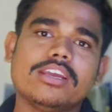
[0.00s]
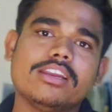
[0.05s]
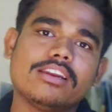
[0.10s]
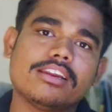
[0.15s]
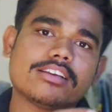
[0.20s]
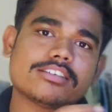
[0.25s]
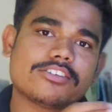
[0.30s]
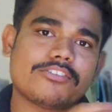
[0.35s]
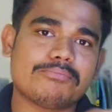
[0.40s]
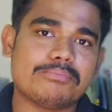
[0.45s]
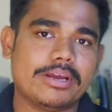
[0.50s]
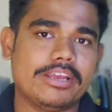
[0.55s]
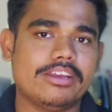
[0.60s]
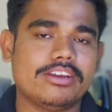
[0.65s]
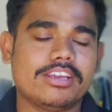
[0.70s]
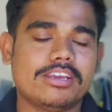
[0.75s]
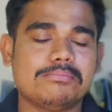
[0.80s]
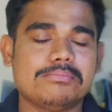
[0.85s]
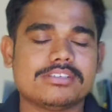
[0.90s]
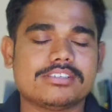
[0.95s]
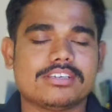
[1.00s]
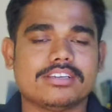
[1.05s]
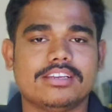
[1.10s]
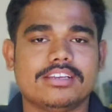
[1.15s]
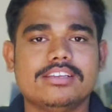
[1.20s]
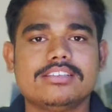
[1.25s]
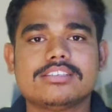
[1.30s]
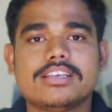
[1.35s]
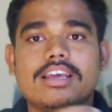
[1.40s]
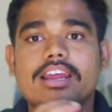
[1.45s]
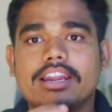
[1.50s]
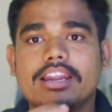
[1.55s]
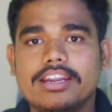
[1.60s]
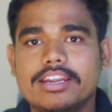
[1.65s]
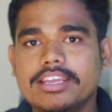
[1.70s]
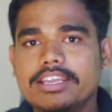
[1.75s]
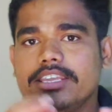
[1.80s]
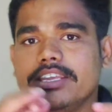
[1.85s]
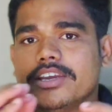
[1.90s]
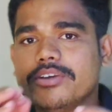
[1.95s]
book in case of biochemistry is
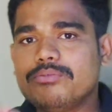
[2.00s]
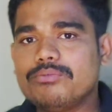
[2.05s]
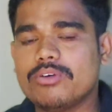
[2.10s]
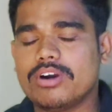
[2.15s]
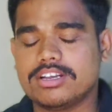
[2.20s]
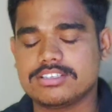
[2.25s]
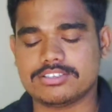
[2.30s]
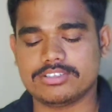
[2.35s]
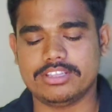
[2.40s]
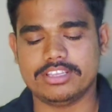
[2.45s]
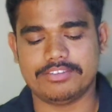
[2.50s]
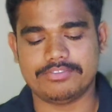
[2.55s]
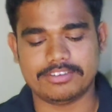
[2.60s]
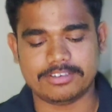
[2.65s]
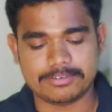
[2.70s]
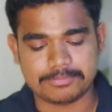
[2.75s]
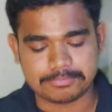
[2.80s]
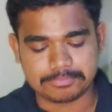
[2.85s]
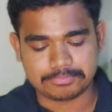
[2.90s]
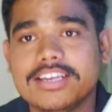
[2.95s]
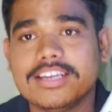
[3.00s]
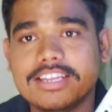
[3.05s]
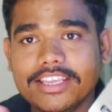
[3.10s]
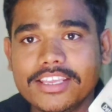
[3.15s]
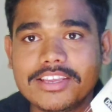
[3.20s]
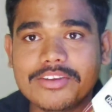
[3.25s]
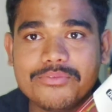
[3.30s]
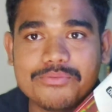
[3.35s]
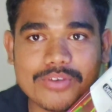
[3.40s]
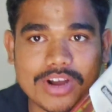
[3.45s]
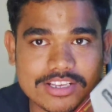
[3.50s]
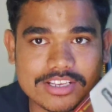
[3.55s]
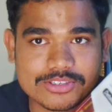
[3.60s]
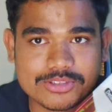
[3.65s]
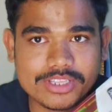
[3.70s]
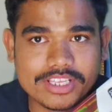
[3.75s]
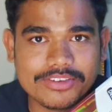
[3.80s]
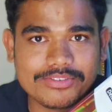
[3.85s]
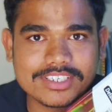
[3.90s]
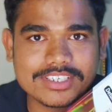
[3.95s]
DM Vasudevan. The DM
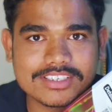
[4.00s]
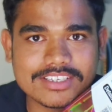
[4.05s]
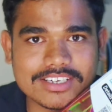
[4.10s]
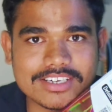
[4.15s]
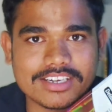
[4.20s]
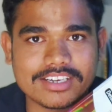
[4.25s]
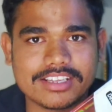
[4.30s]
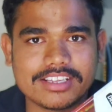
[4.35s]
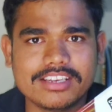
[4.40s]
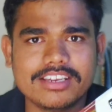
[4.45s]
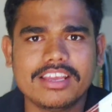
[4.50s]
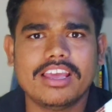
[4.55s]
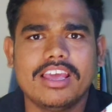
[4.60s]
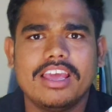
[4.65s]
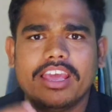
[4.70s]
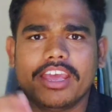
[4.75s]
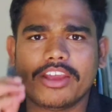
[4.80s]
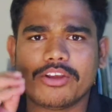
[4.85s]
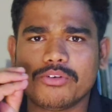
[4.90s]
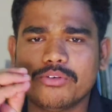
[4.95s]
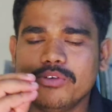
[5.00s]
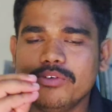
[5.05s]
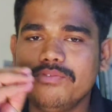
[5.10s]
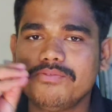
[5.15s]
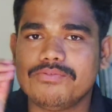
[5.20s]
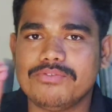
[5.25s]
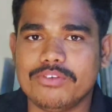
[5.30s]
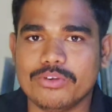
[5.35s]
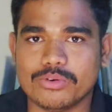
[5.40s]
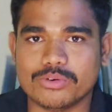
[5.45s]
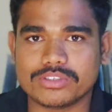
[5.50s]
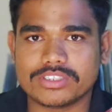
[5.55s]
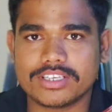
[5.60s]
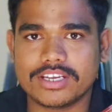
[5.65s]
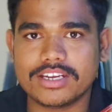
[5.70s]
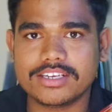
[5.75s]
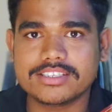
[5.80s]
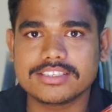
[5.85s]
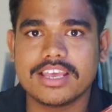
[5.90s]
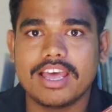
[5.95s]
Vasudevan contains a good
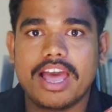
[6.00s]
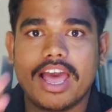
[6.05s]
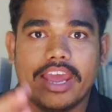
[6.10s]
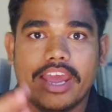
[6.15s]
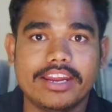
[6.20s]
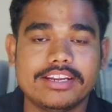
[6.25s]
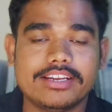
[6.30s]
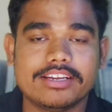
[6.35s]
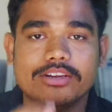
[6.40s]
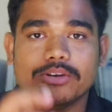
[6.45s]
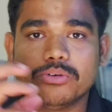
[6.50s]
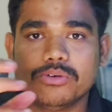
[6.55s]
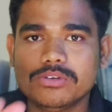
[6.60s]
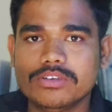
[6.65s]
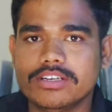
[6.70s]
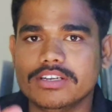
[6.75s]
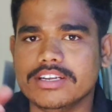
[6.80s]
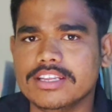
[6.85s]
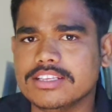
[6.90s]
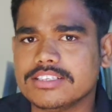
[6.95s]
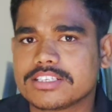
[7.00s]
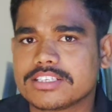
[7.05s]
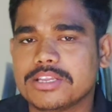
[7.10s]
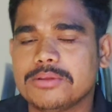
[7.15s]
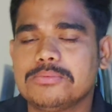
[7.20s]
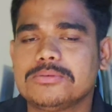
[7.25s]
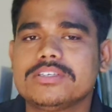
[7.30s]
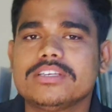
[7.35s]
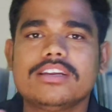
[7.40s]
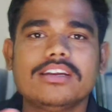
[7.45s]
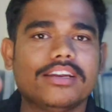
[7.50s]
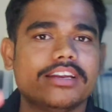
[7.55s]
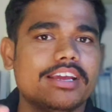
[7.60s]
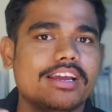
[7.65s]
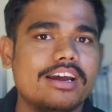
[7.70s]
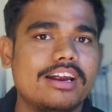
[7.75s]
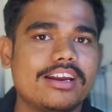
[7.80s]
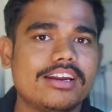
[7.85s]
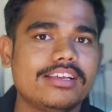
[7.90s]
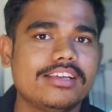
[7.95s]
flowcharts and good description
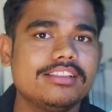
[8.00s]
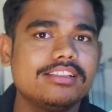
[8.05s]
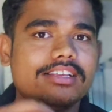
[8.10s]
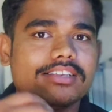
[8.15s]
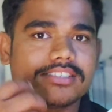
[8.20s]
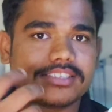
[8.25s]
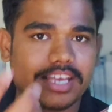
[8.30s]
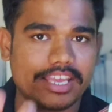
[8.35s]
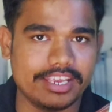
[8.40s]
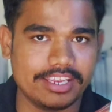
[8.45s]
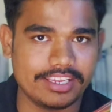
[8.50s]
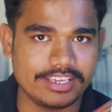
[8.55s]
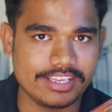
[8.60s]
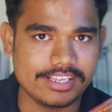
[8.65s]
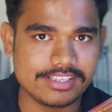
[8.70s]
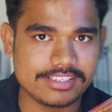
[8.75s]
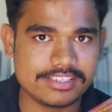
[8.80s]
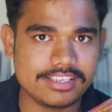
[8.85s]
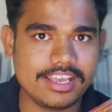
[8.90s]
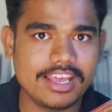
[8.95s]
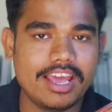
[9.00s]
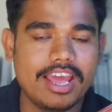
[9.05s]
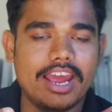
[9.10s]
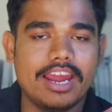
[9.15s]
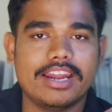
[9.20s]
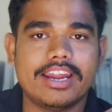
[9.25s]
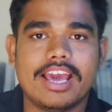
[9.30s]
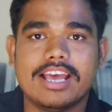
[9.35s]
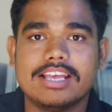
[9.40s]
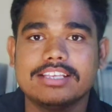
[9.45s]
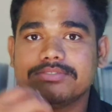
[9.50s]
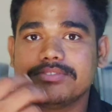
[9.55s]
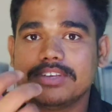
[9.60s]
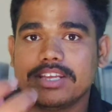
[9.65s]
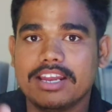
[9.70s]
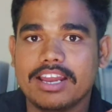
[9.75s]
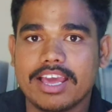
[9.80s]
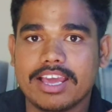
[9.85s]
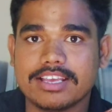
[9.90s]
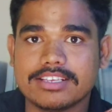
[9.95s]
regarding the cycles and as
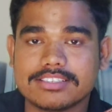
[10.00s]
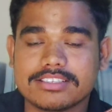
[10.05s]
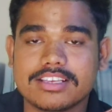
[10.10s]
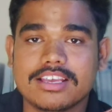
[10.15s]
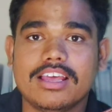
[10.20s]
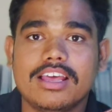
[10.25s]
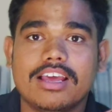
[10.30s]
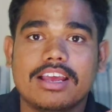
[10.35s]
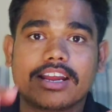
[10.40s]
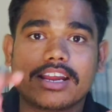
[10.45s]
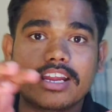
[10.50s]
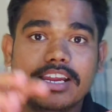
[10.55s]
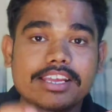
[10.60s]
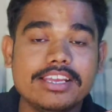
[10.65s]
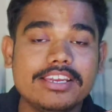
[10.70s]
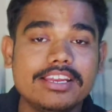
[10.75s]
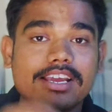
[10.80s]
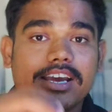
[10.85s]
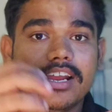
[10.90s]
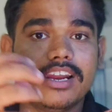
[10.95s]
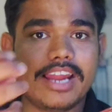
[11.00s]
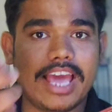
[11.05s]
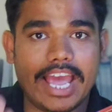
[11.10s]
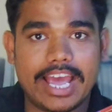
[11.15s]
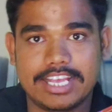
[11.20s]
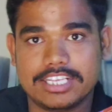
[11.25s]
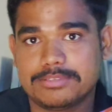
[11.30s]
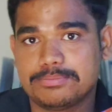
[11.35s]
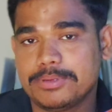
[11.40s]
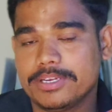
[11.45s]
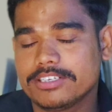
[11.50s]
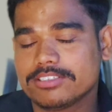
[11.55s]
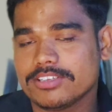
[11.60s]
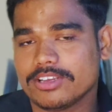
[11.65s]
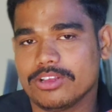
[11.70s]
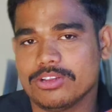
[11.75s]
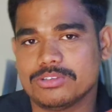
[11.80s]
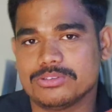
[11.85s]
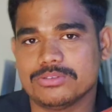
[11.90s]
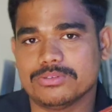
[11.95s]
well as clinical
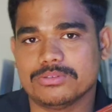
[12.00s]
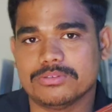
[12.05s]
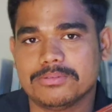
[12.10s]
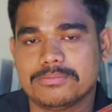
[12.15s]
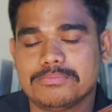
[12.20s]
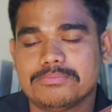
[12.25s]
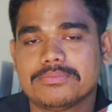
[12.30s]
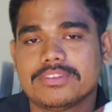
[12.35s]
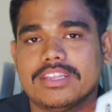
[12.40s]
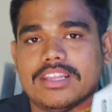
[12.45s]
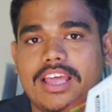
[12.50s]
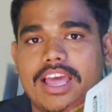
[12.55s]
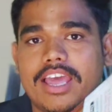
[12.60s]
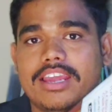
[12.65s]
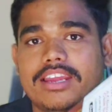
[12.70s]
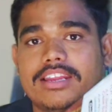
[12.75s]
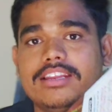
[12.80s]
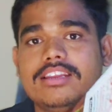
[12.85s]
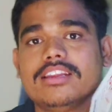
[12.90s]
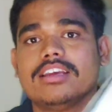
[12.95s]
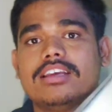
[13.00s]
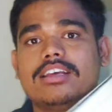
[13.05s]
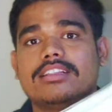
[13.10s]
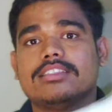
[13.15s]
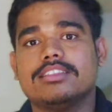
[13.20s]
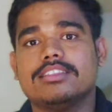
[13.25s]
aspects also. And